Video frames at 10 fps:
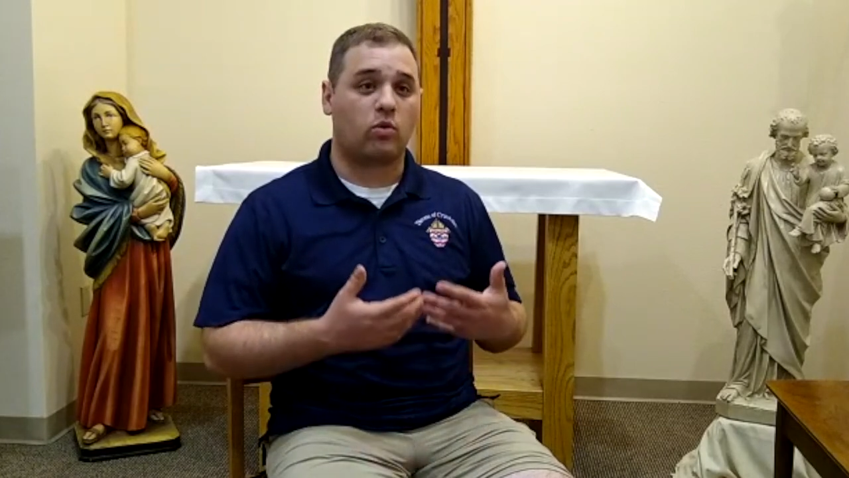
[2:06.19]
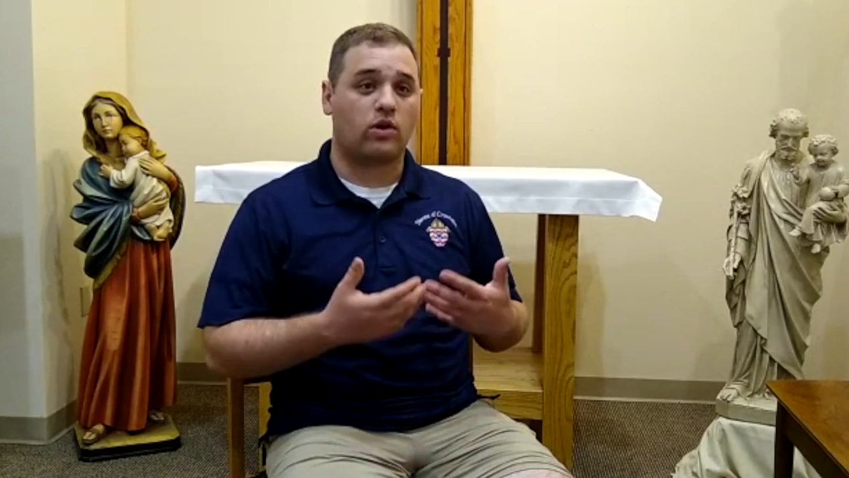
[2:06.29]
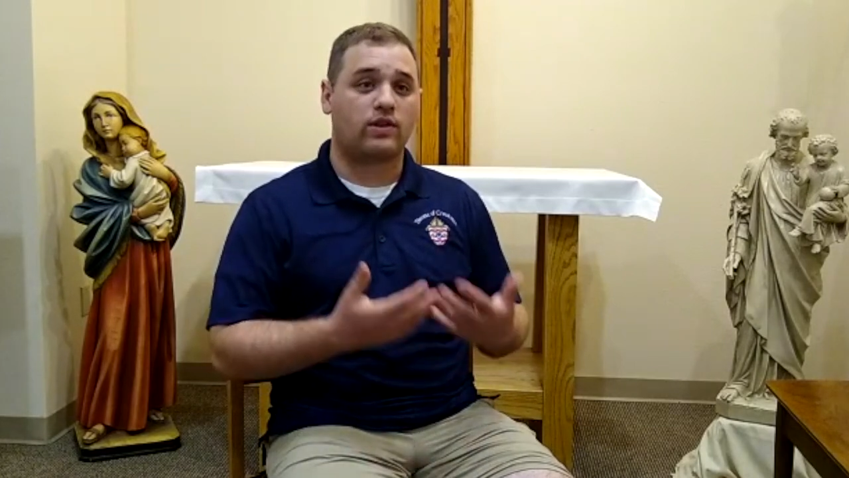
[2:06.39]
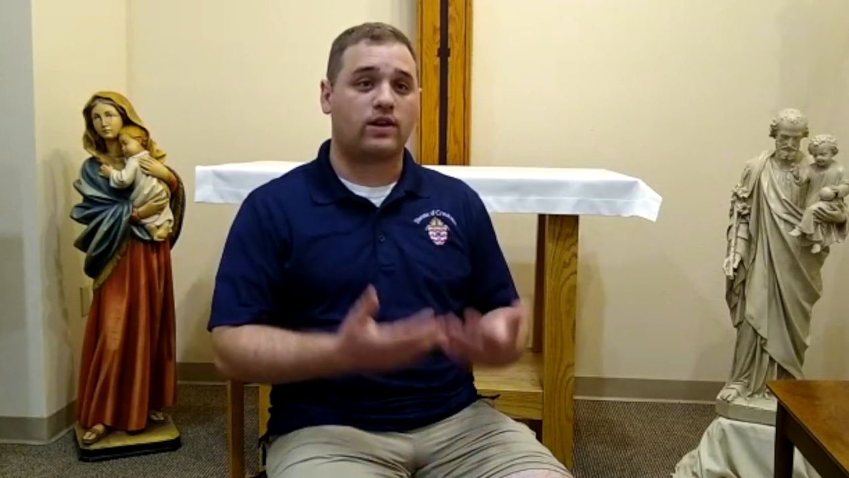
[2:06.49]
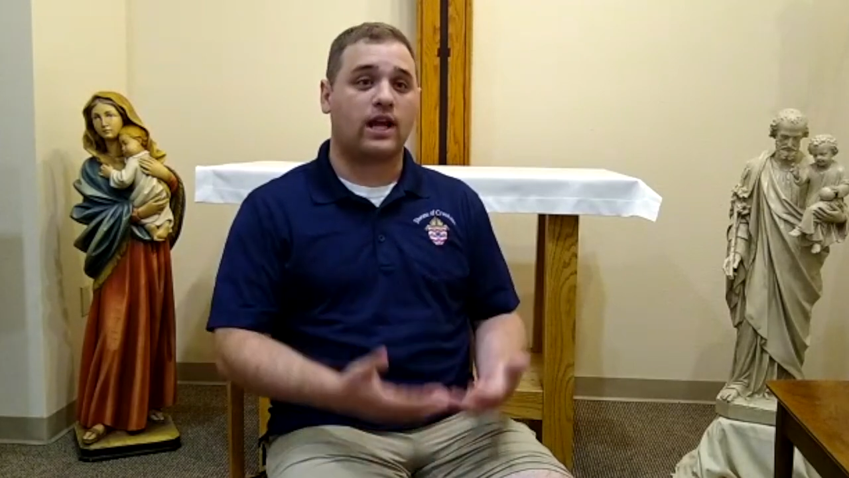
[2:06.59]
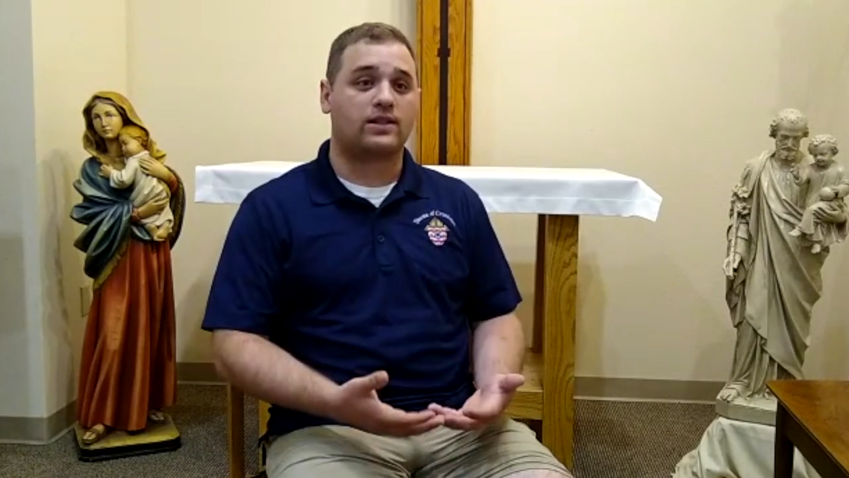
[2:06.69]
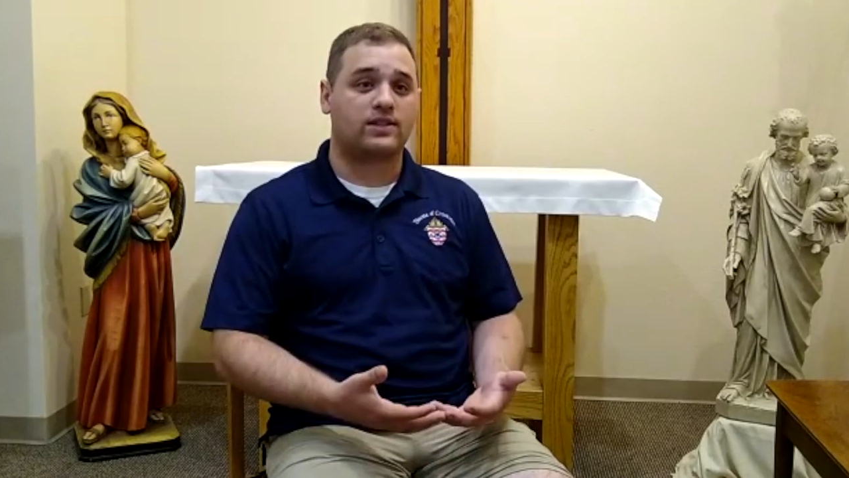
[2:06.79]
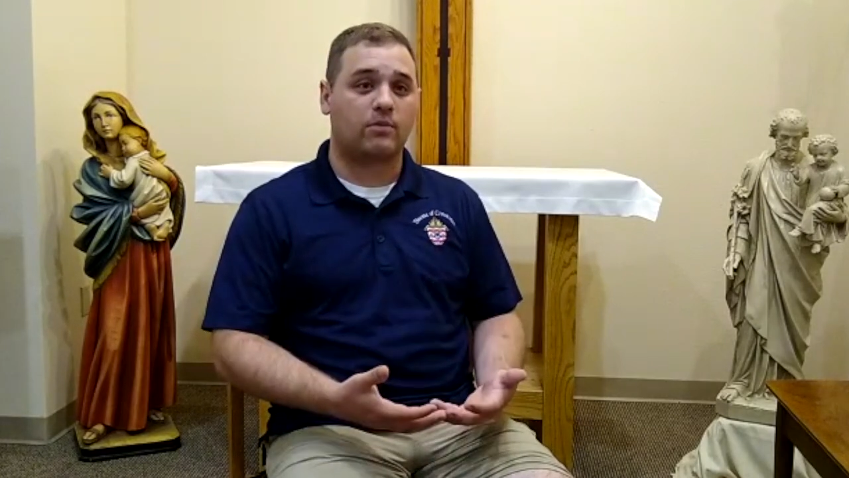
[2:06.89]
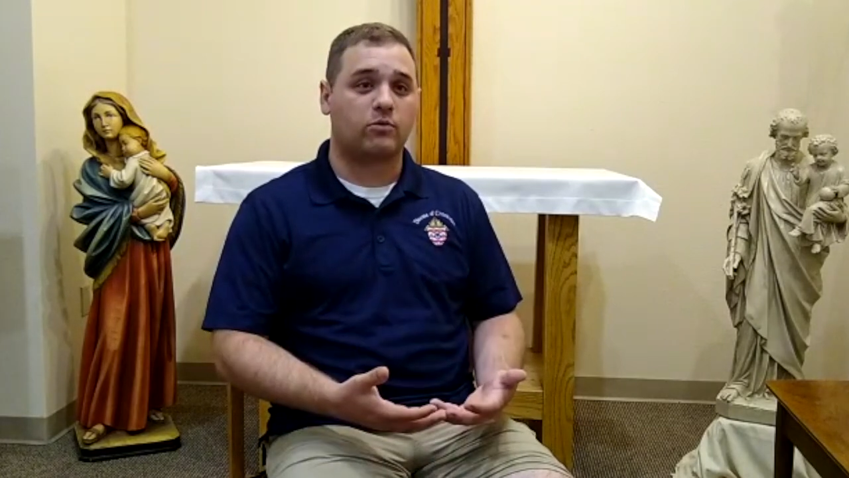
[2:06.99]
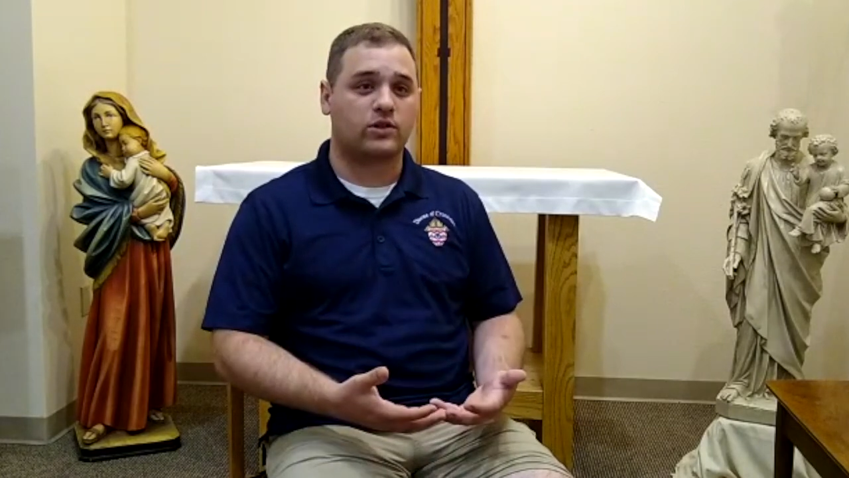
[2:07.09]
what the next
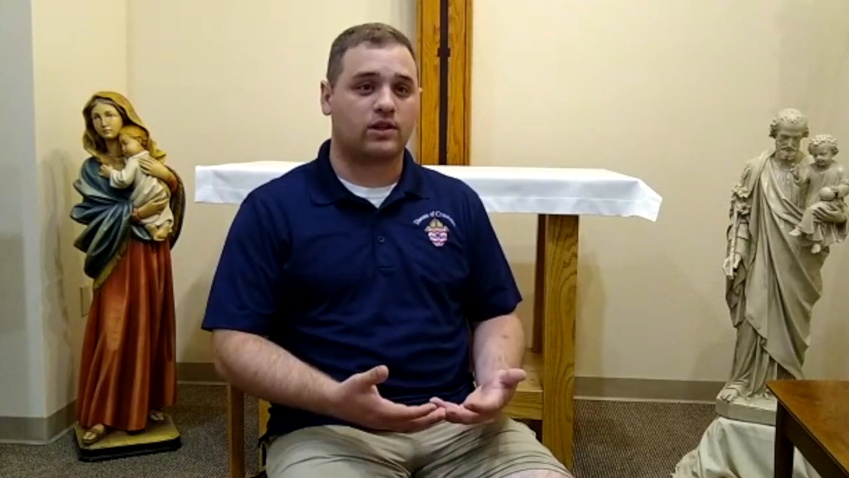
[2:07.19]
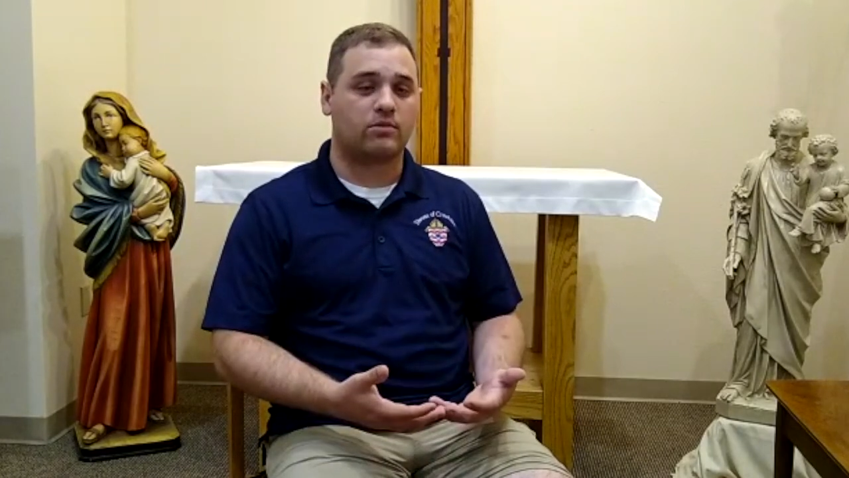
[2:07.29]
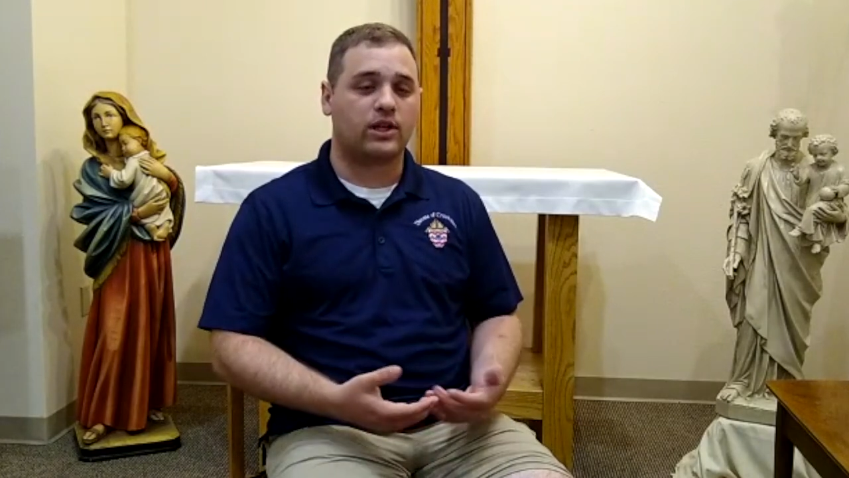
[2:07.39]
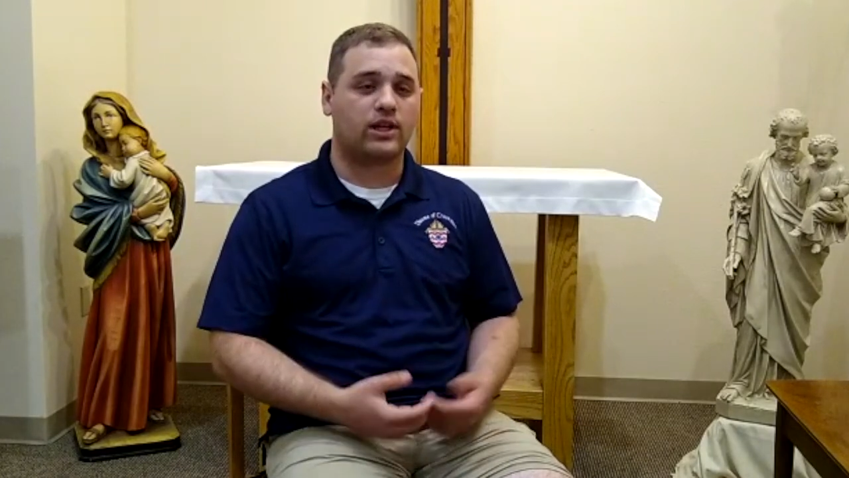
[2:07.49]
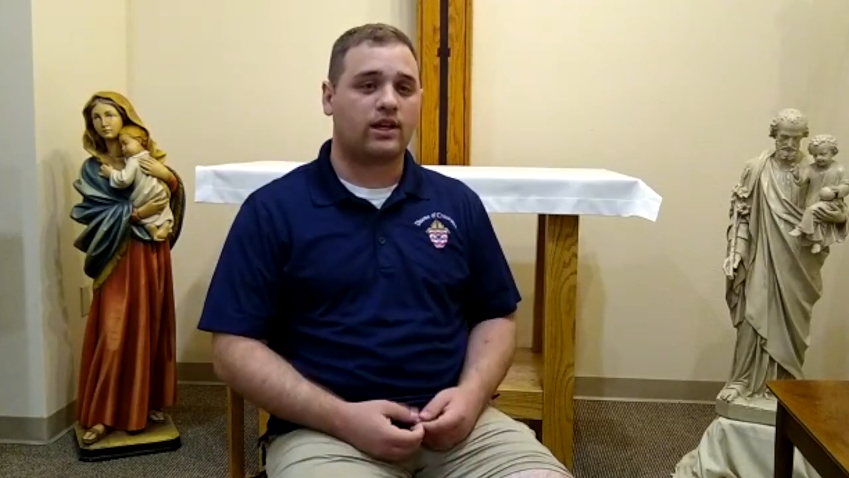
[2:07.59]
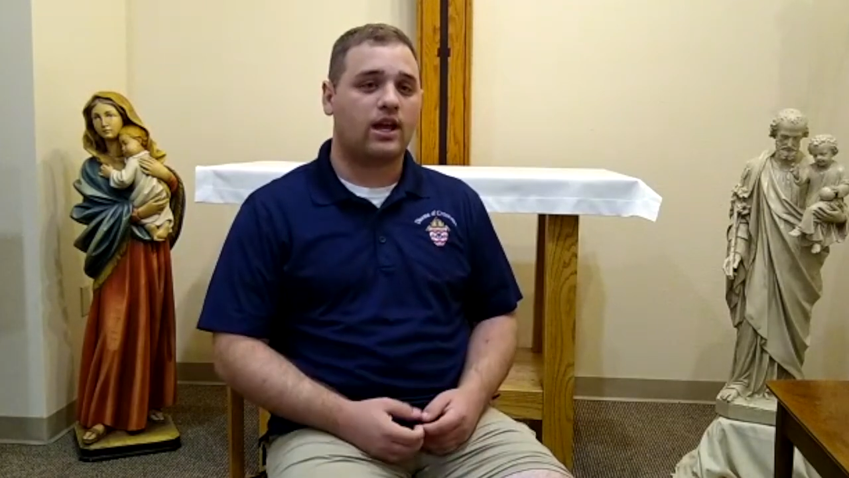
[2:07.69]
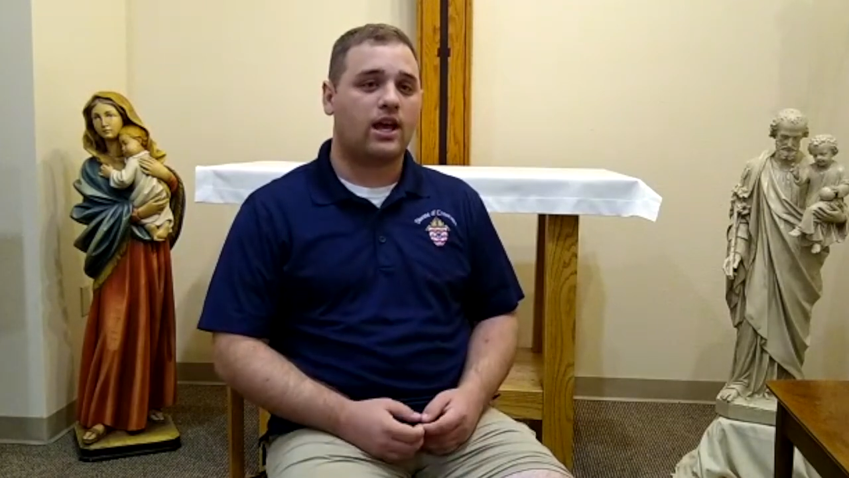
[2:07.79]
step was going to be.